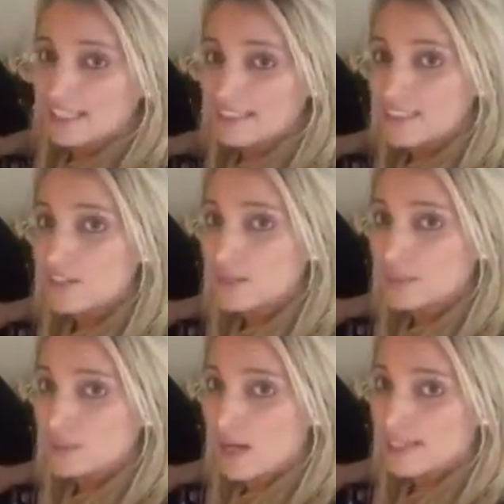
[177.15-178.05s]
still do a
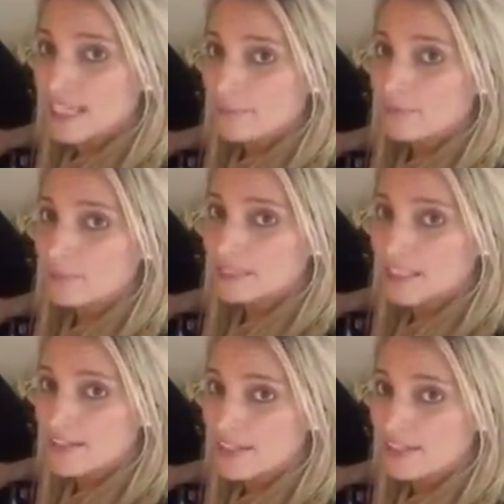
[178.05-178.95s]
squat type of
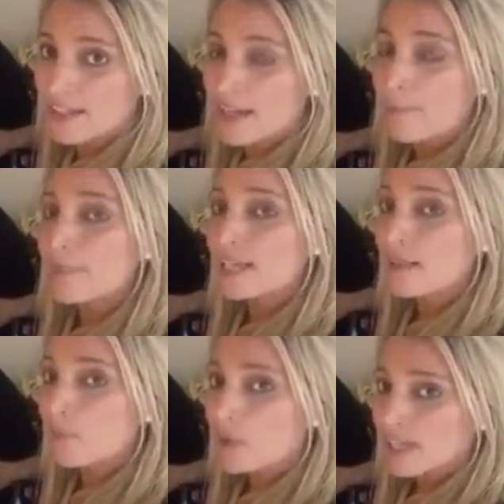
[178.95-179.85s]
position, but in a
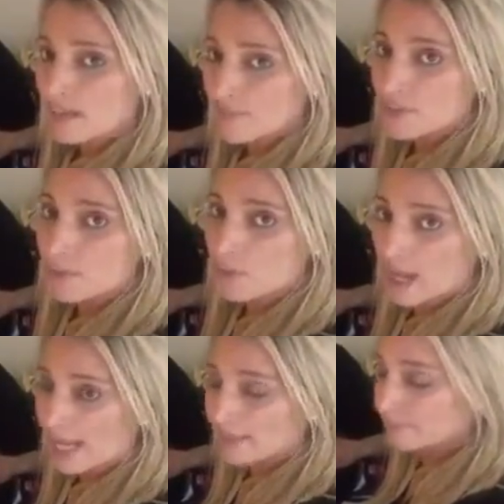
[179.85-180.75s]
more comfortable
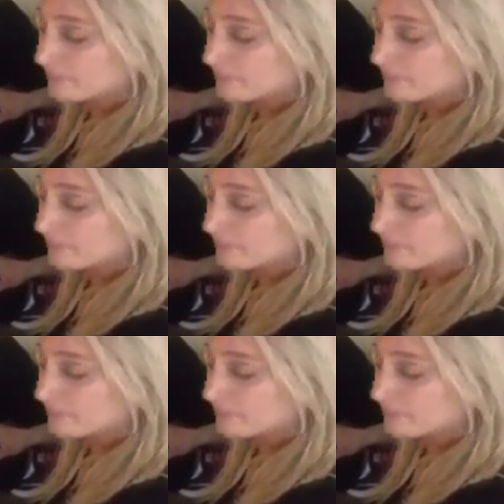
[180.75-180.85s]
way?